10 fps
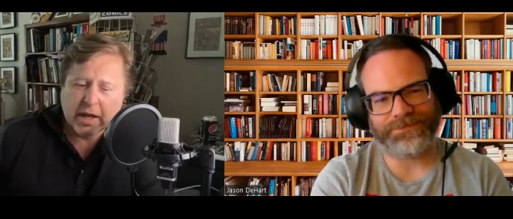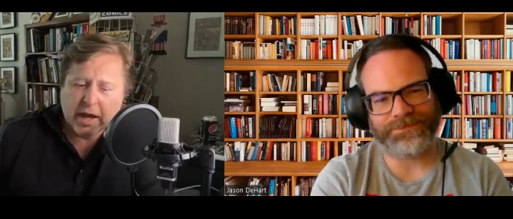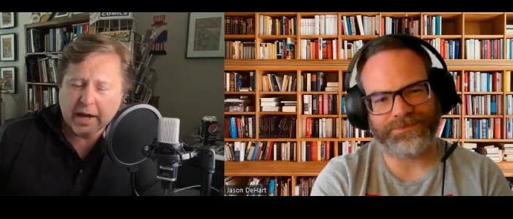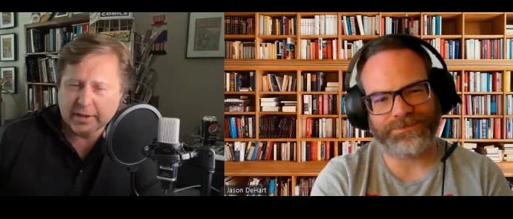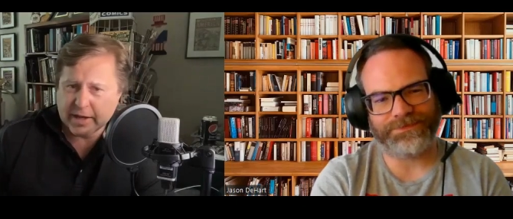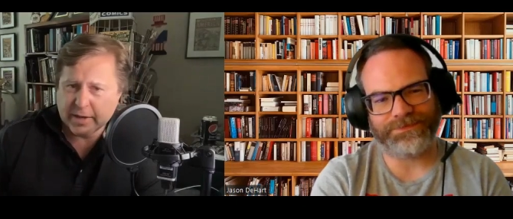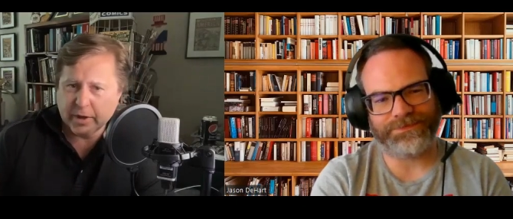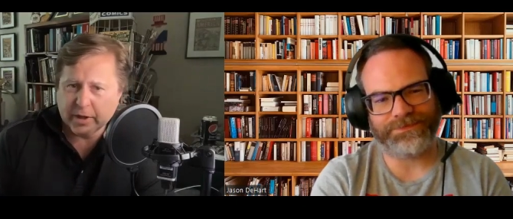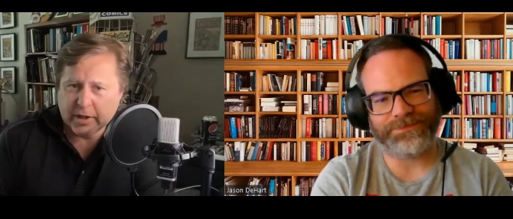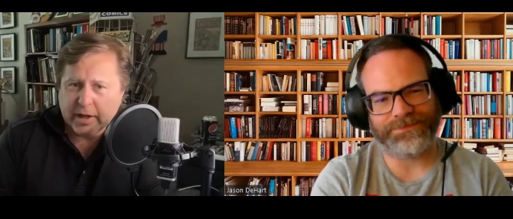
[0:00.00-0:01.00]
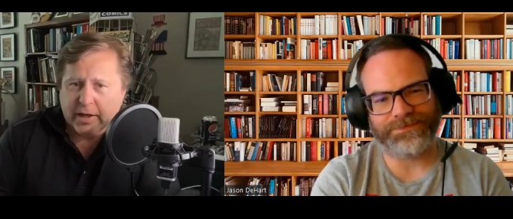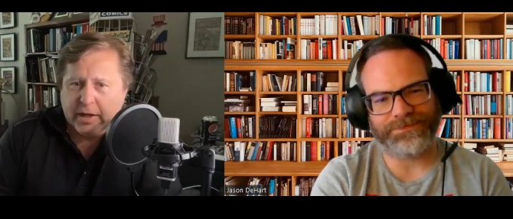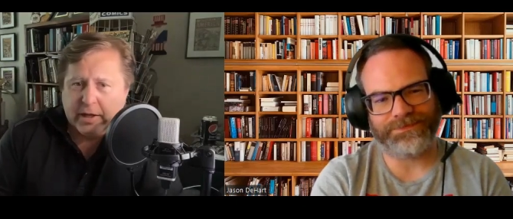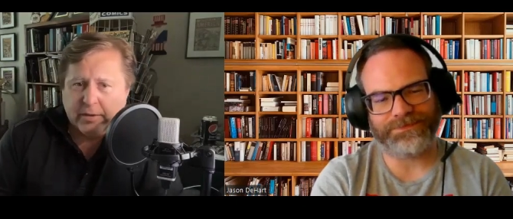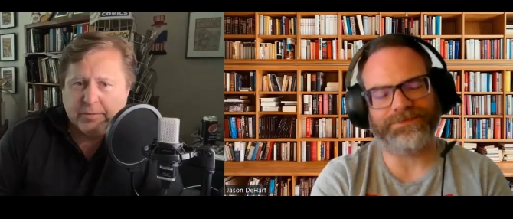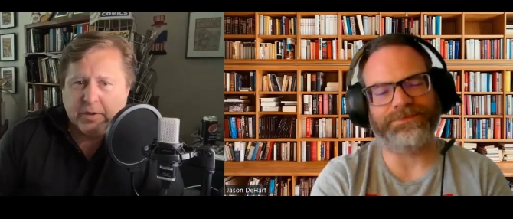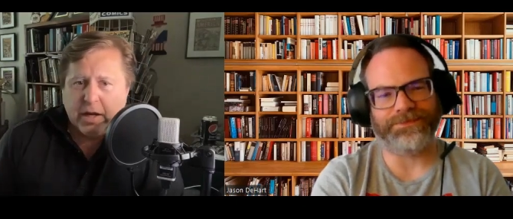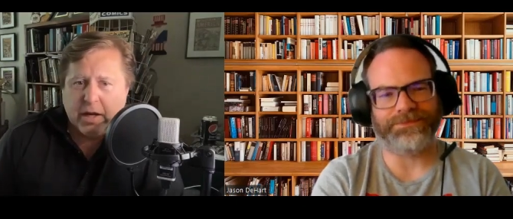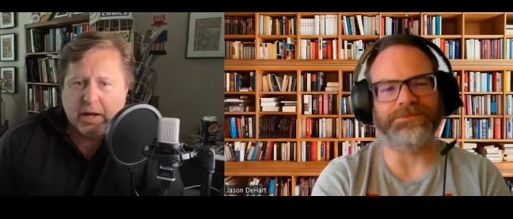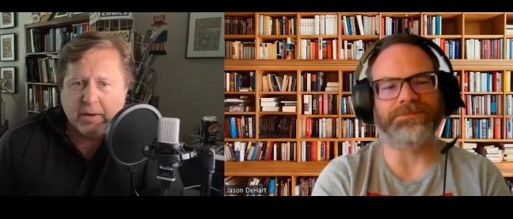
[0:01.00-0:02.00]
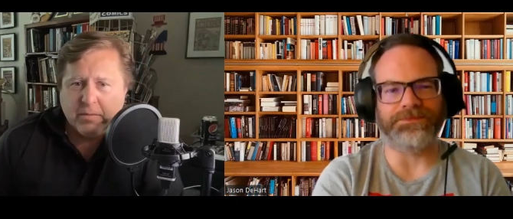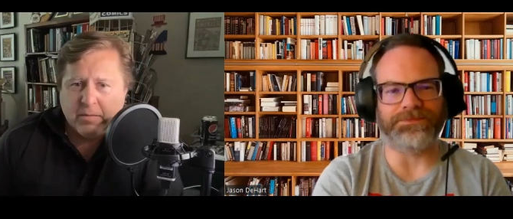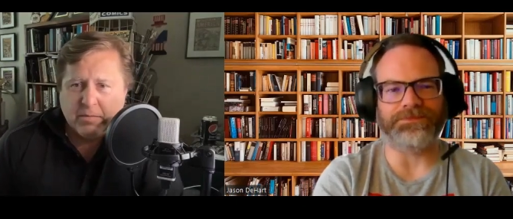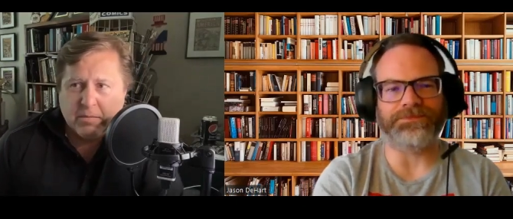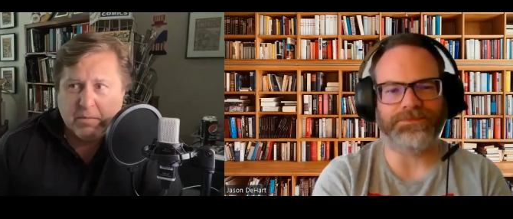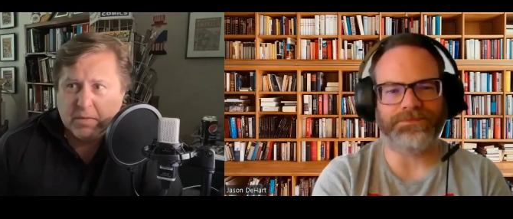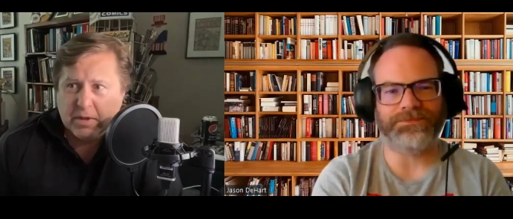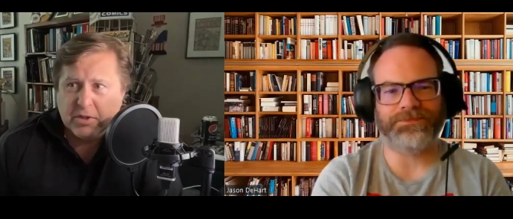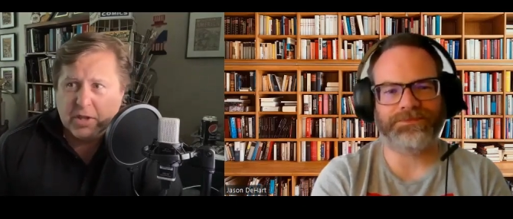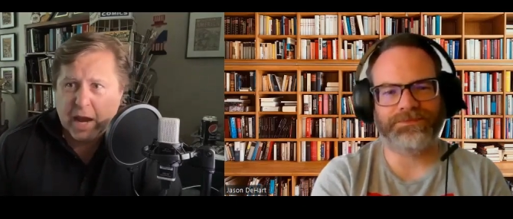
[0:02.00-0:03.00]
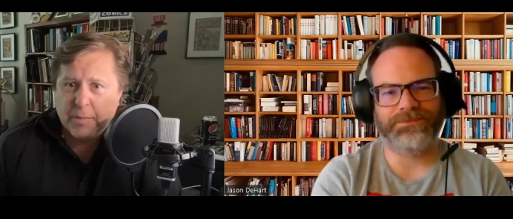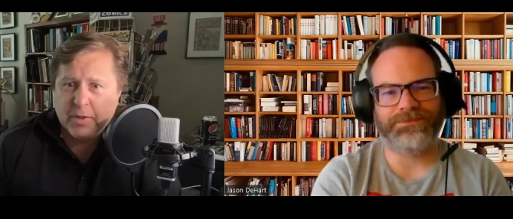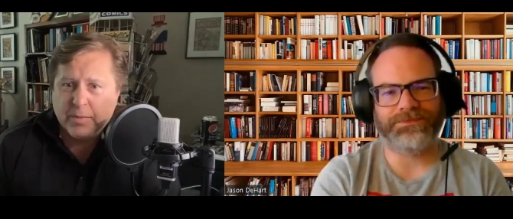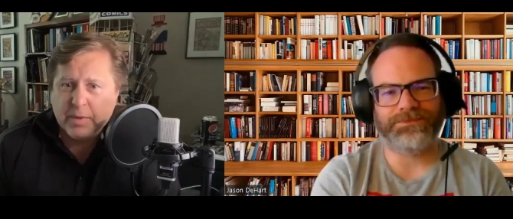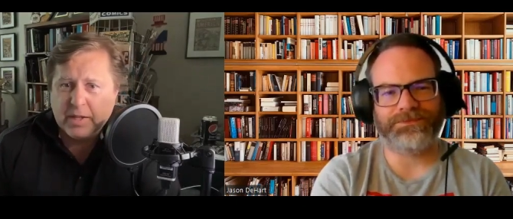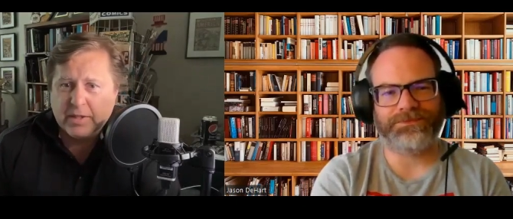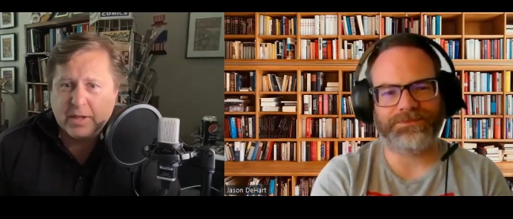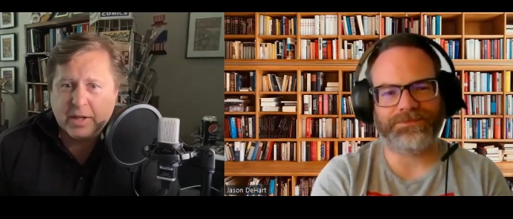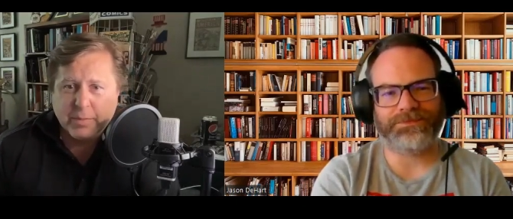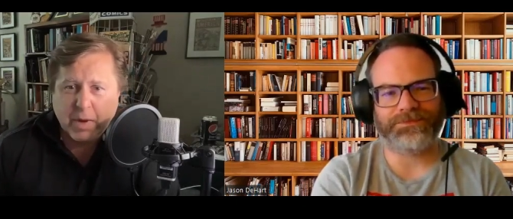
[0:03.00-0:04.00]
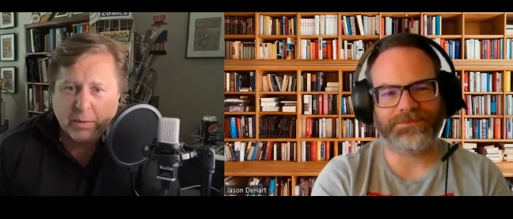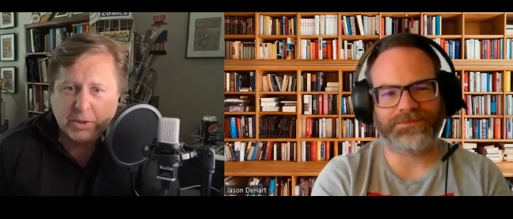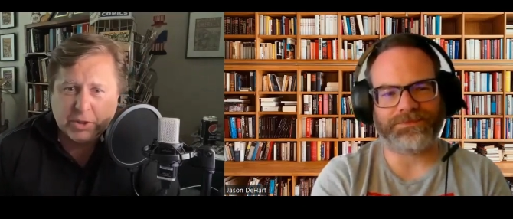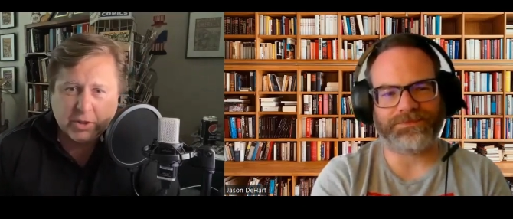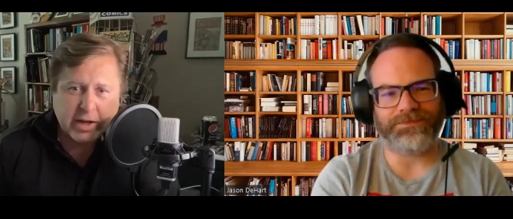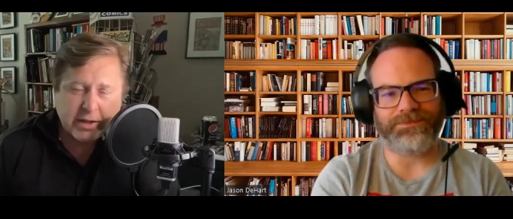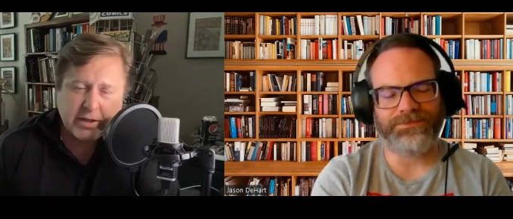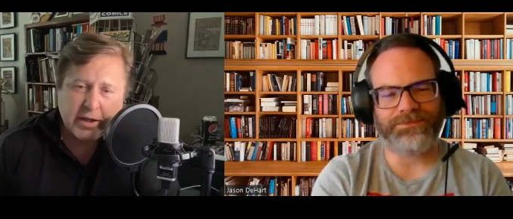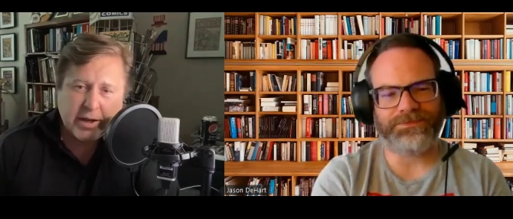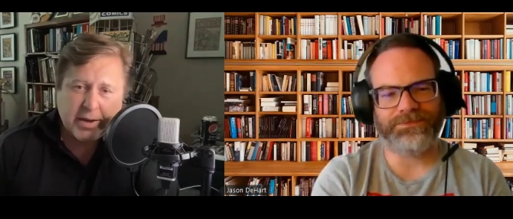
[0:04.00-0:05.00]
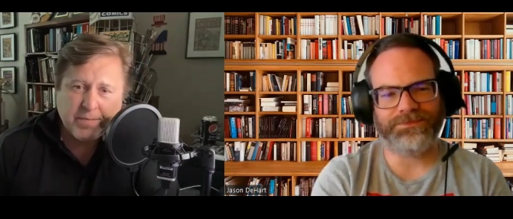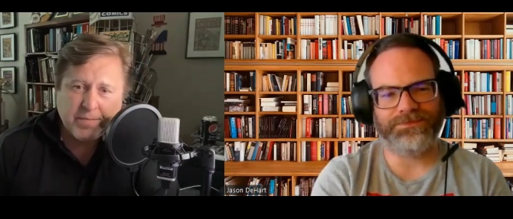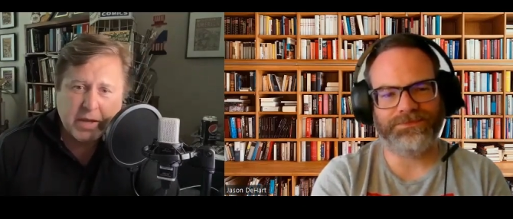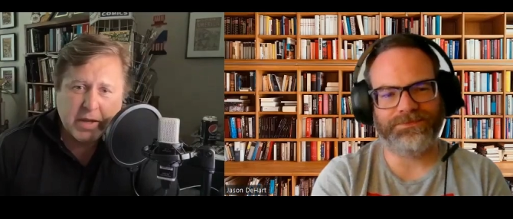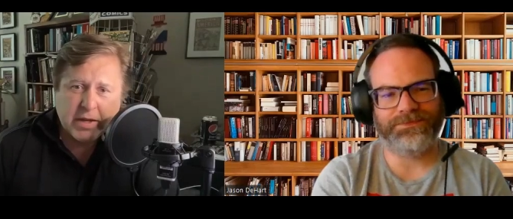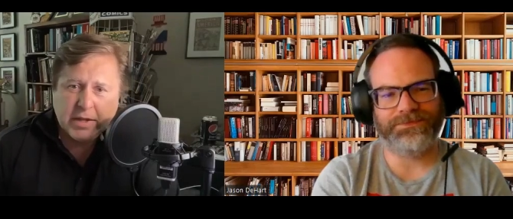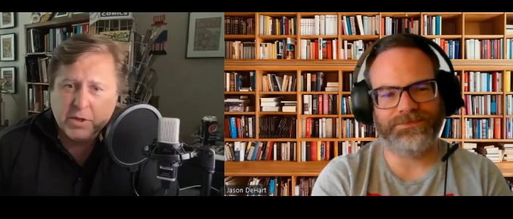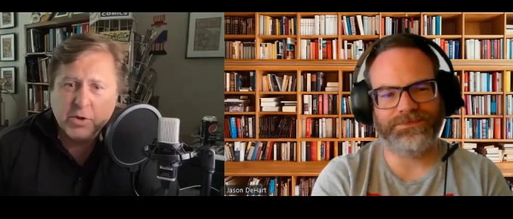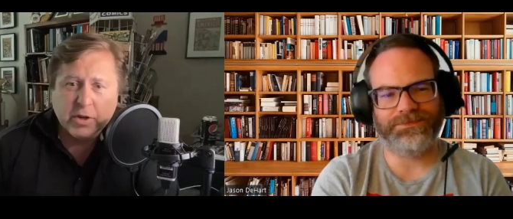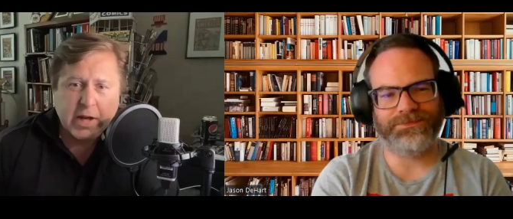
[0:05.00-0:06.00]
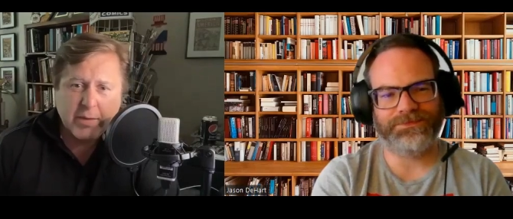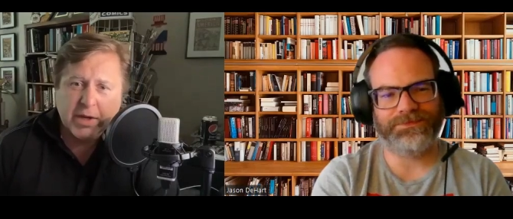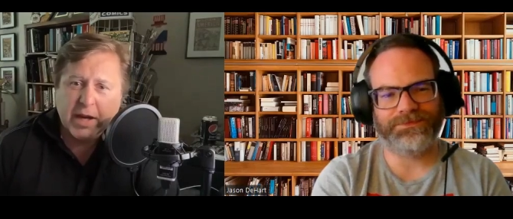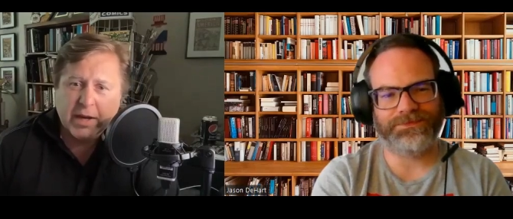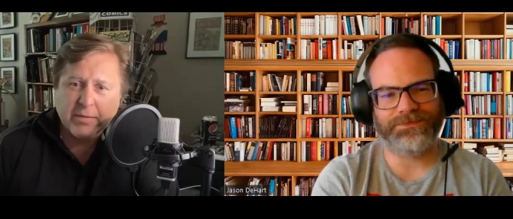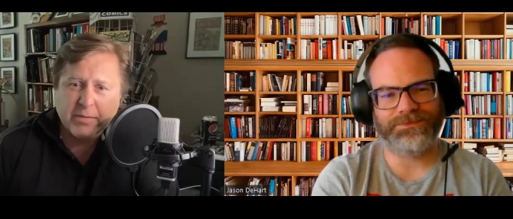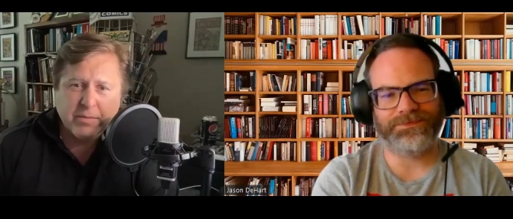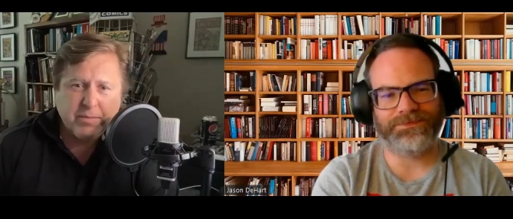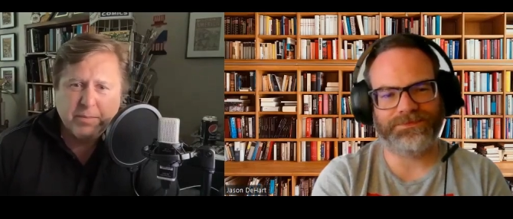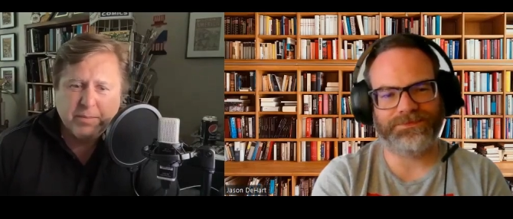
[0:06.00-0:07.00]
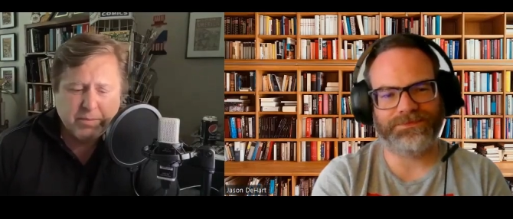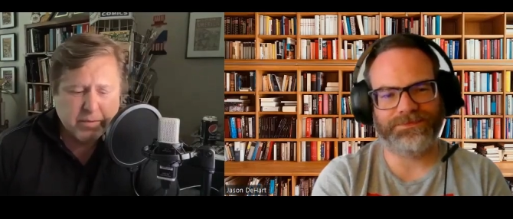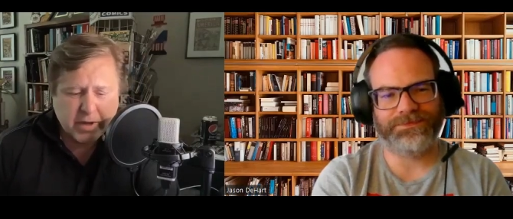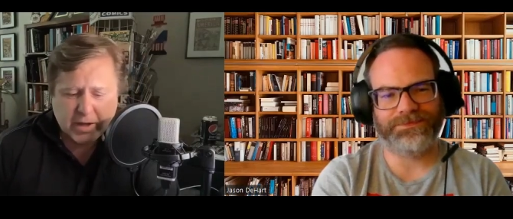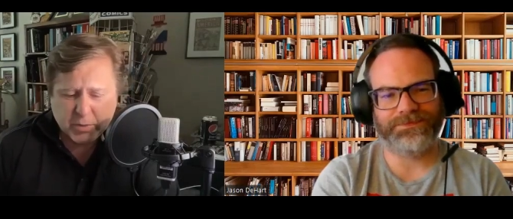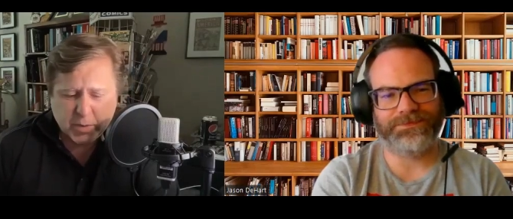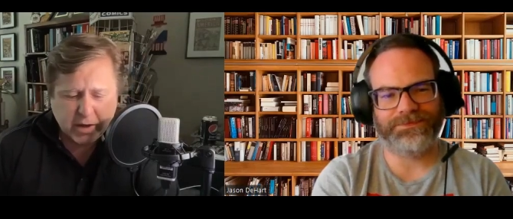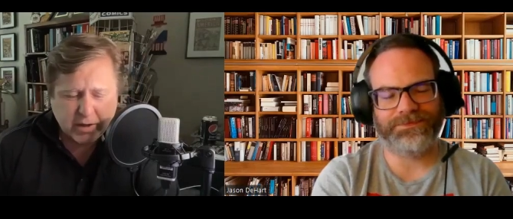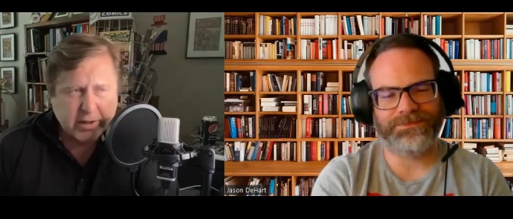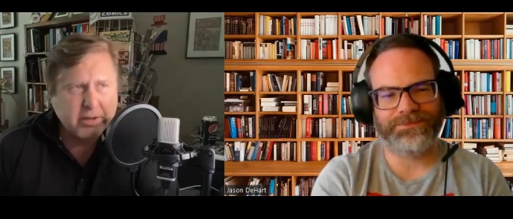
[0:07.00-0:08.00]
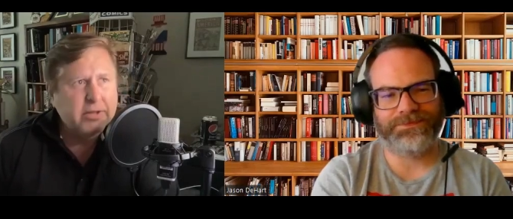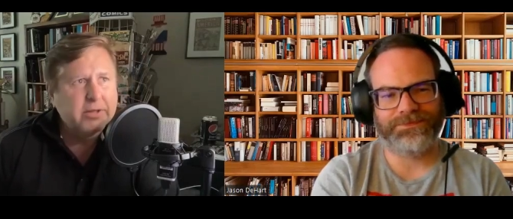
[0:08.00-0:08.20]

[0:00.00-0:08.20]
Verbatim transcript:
Speaker 1: out of Danbury, Connecticut. Um, it just happened to meet uh, the publisher at um, New York Comic Con. Uh, it's probably like